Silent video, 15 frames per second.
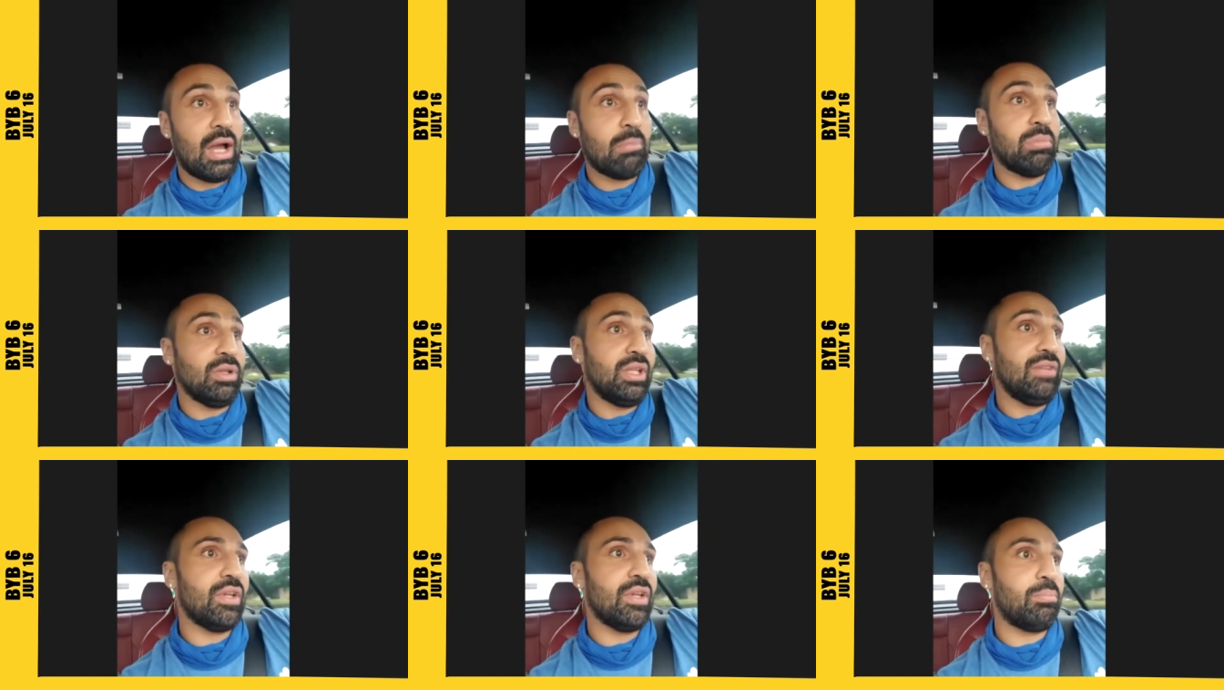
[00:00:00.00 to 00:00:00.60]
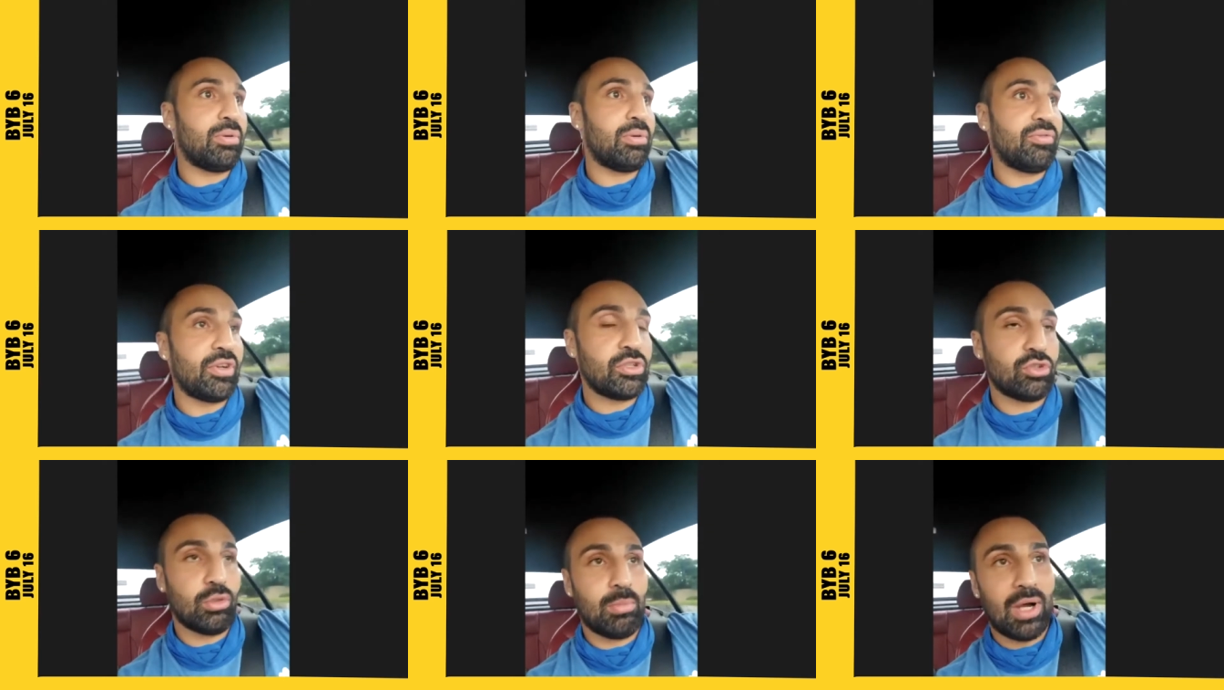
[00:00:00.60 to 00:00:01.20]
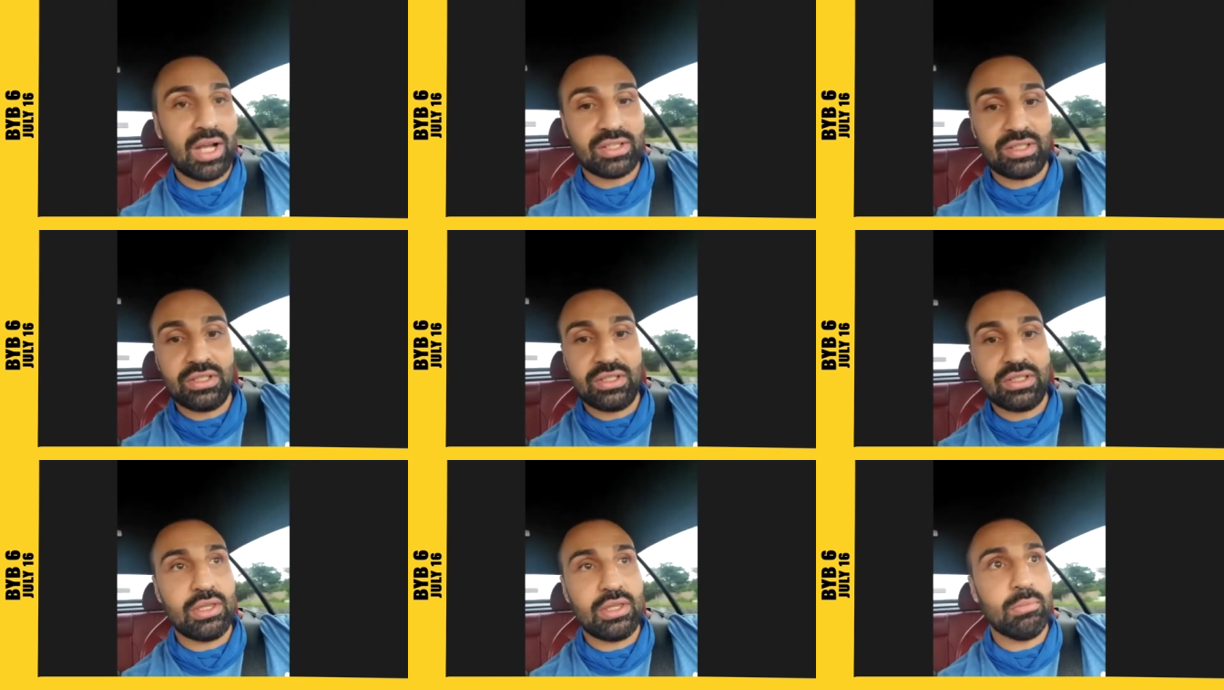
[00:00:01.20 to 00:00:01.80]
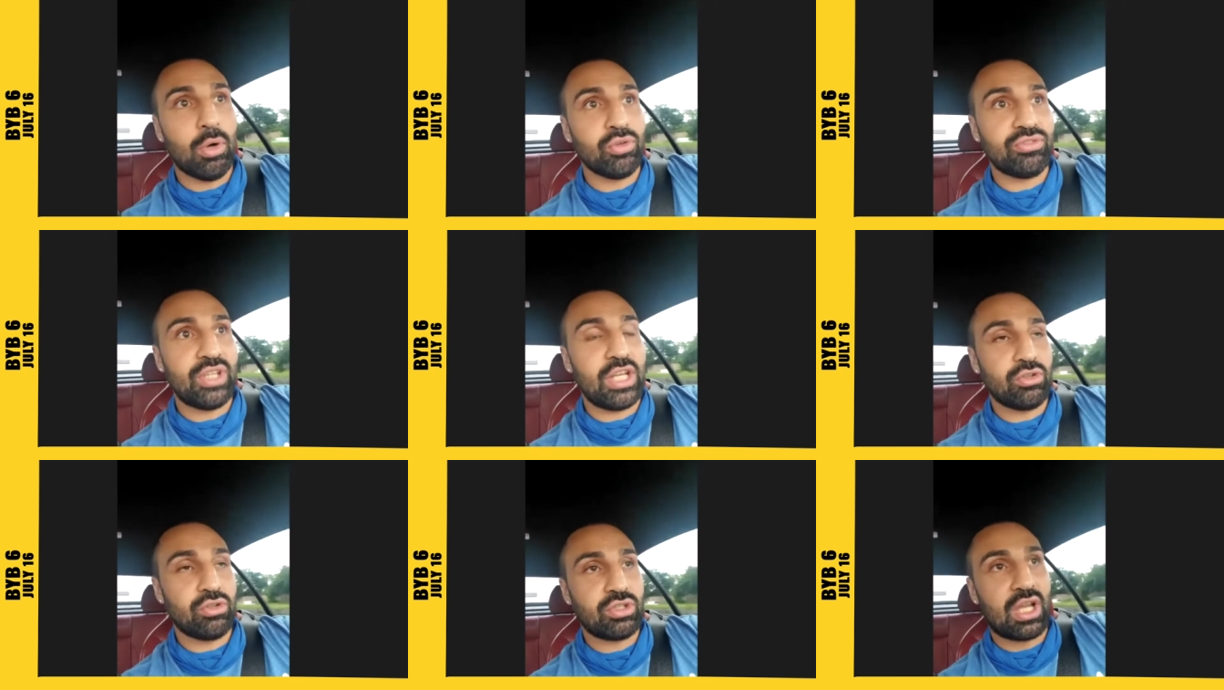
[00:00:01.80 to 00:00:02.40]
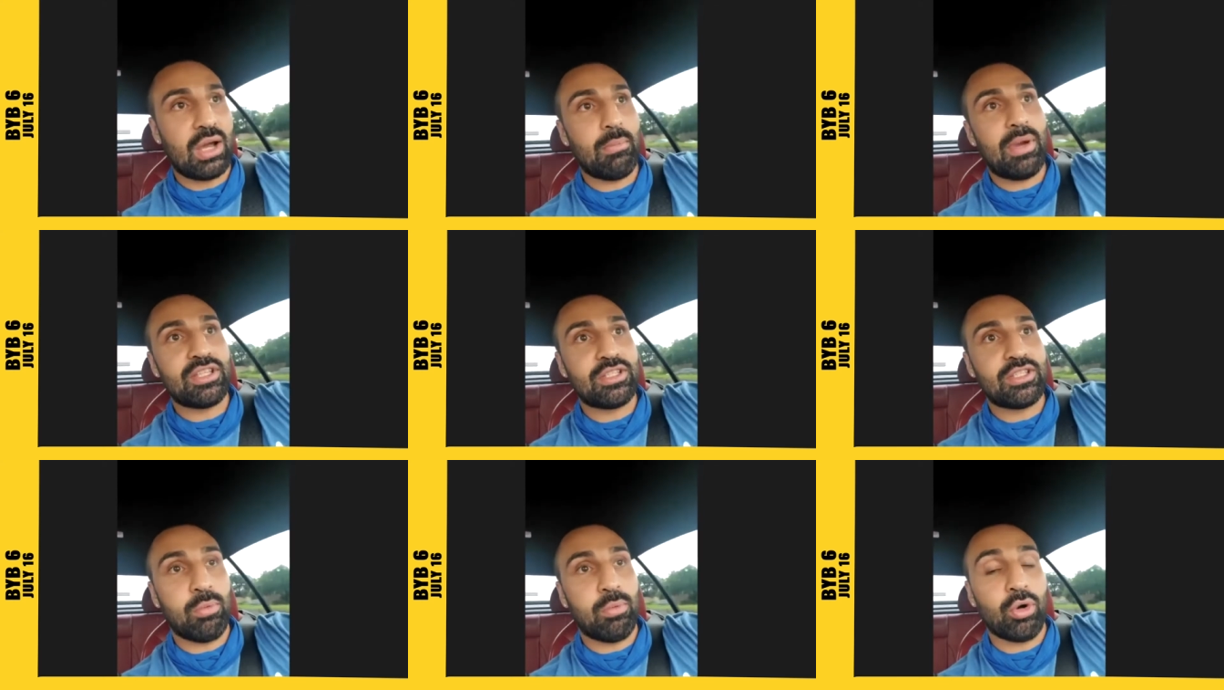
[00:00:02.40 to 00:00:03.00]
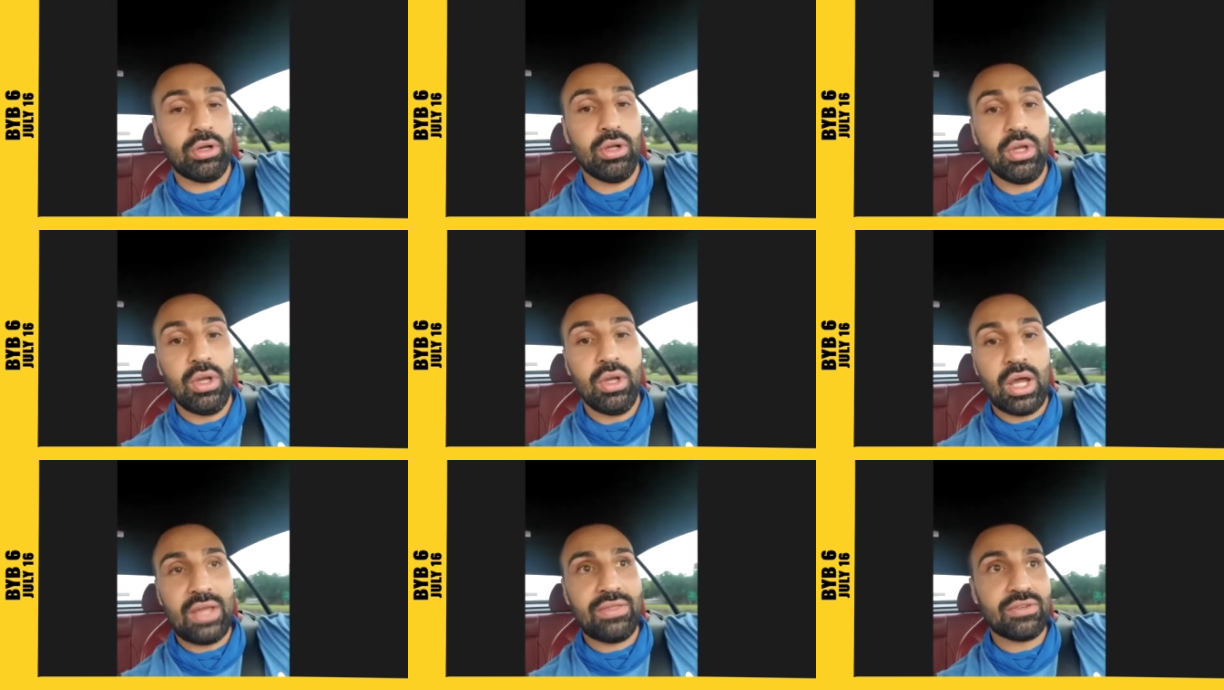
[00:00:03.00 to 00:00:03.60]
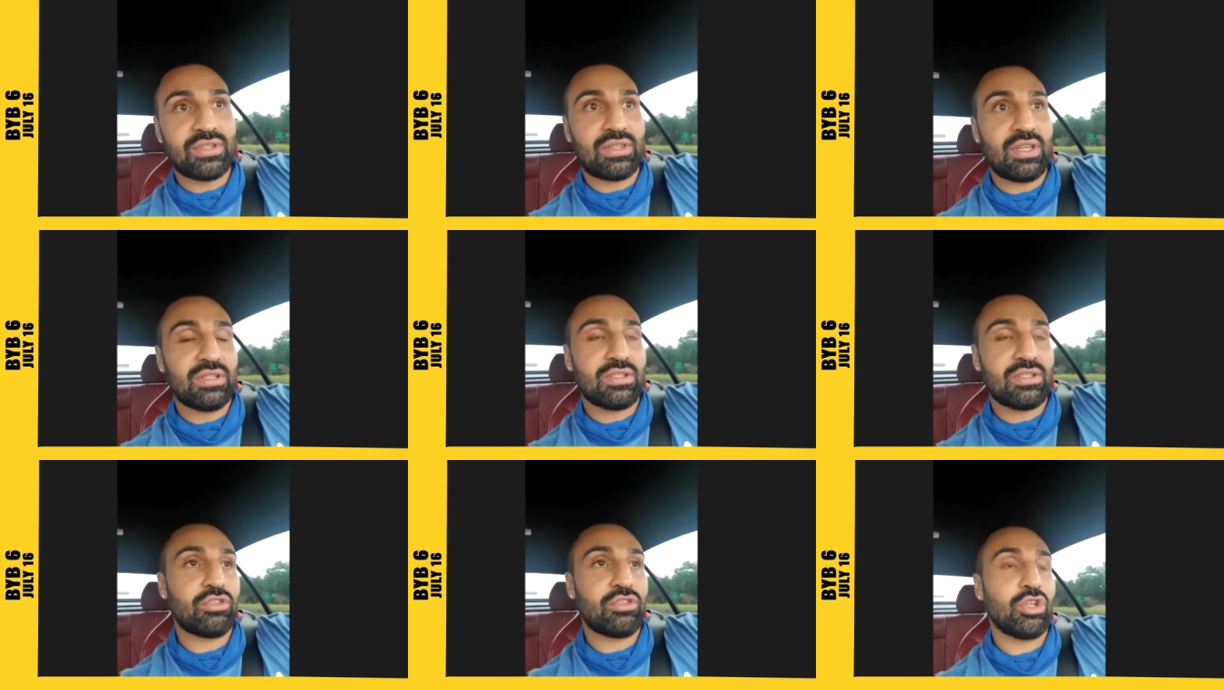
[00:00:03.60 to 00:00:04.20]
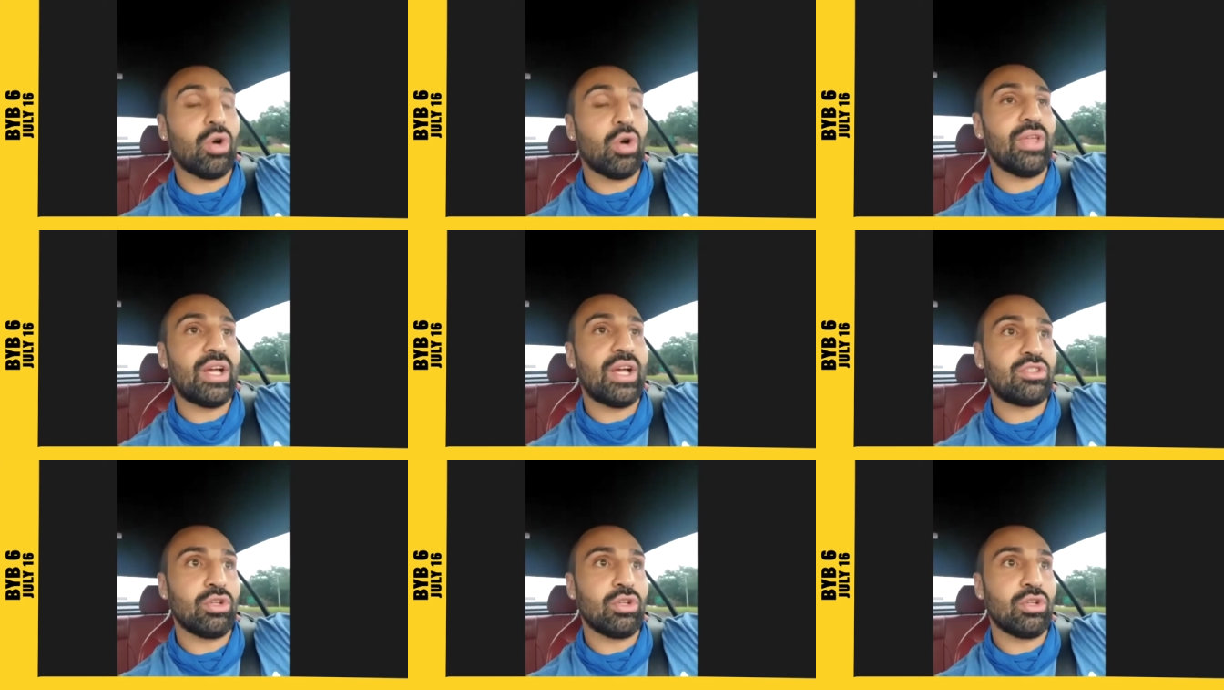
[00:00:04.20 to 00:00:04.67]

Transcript: I believe that professional boxing is the most dangerous combat sport, and the statistics show that.